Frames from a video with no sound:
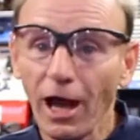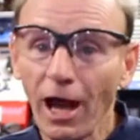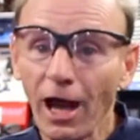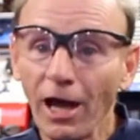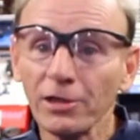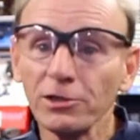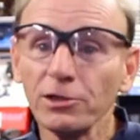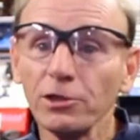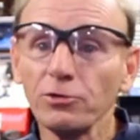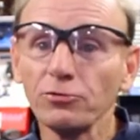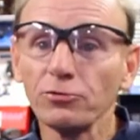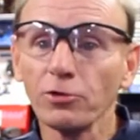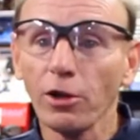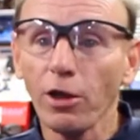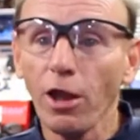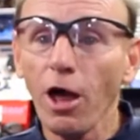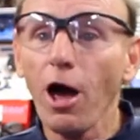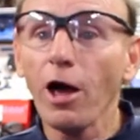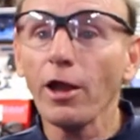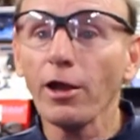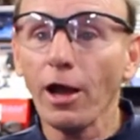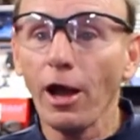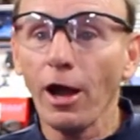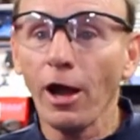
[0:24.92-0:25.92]
I use a
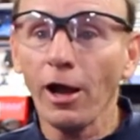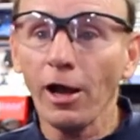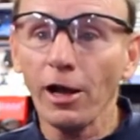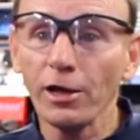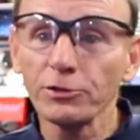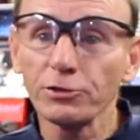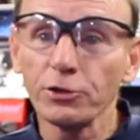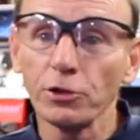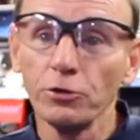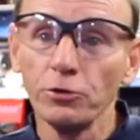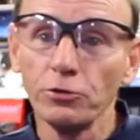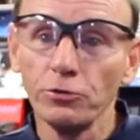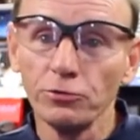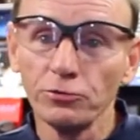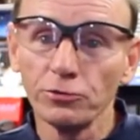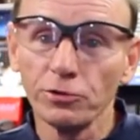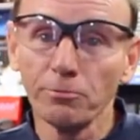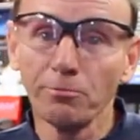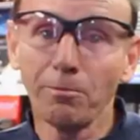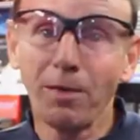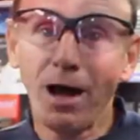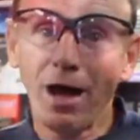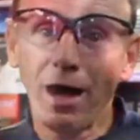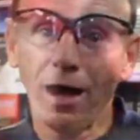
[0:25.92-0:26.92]
lot of R2s
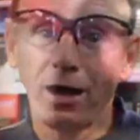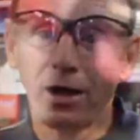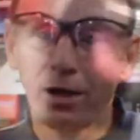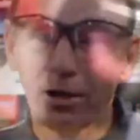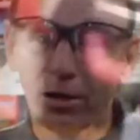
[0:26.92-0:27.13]
in my